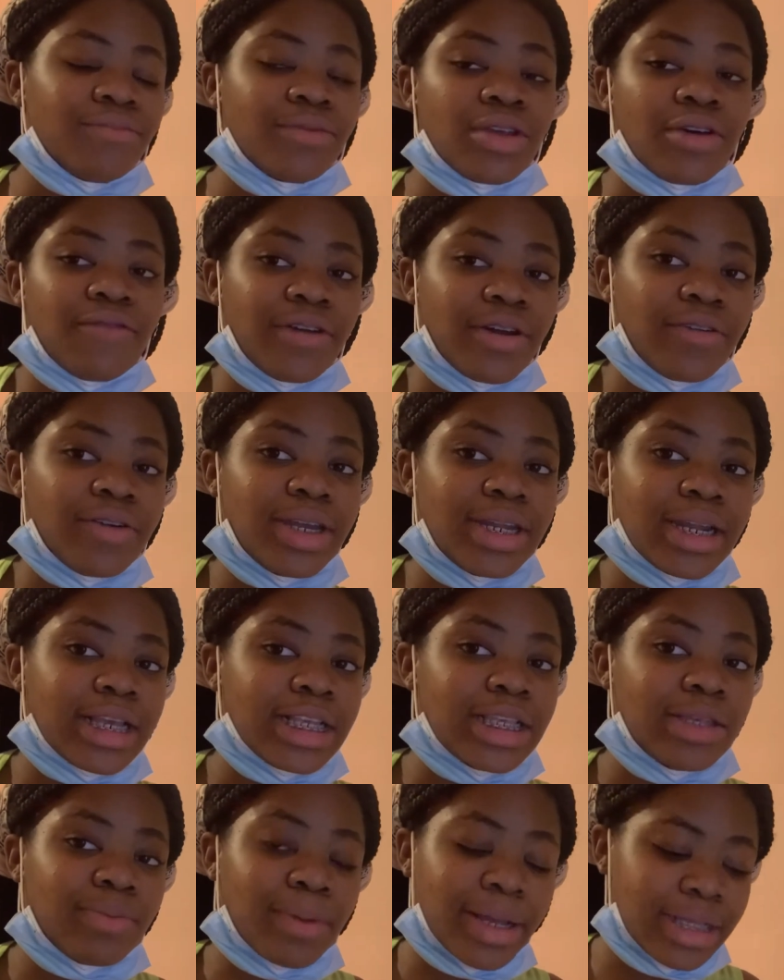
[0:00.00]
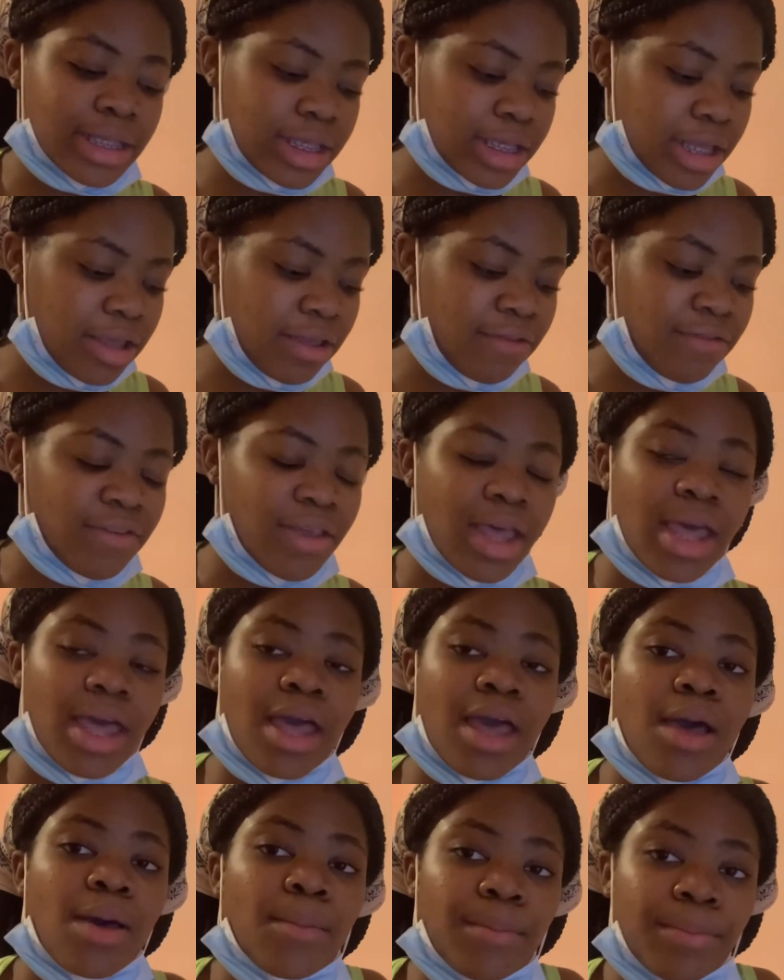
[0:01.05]
are very inexpensive,
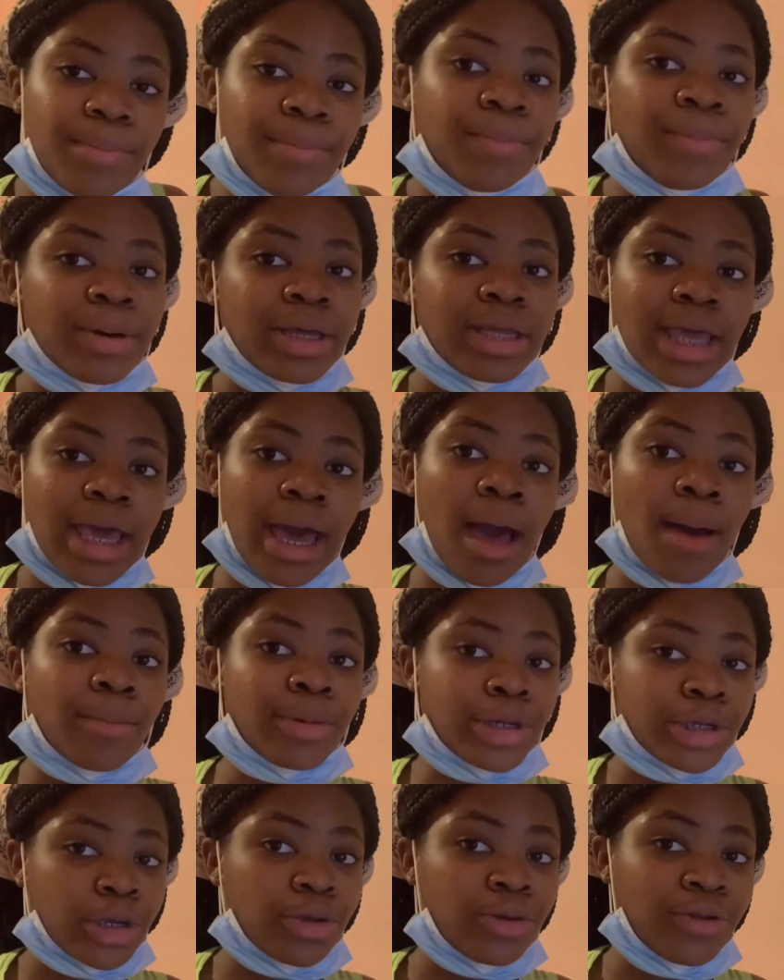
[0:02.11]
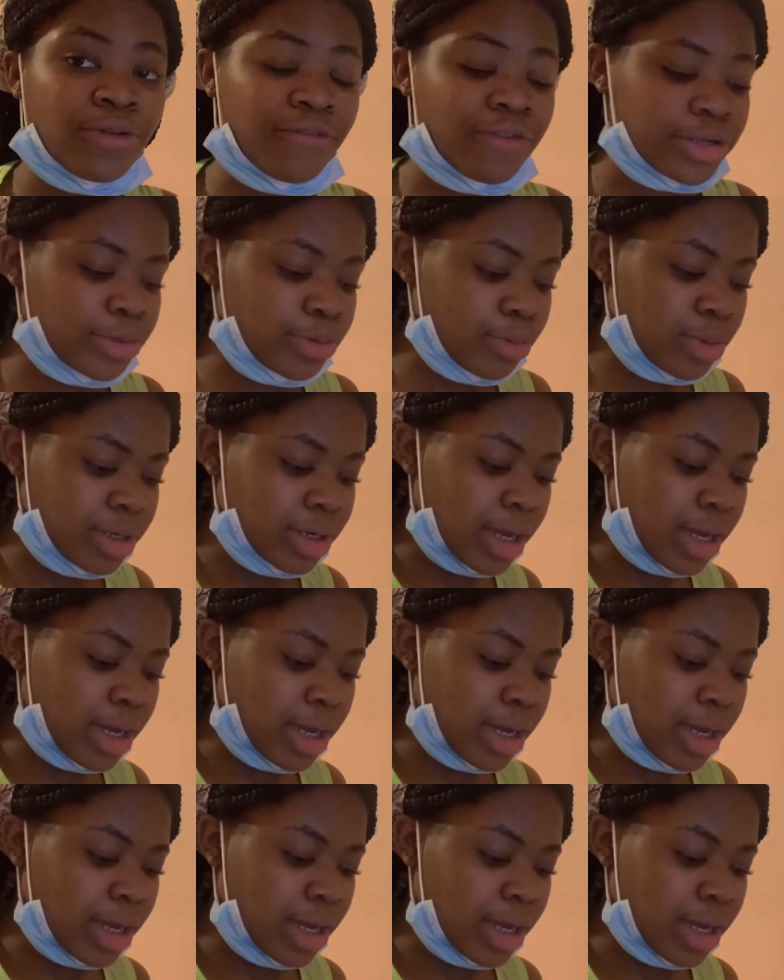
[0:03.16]
but yeah, I'm gonna show you the first one I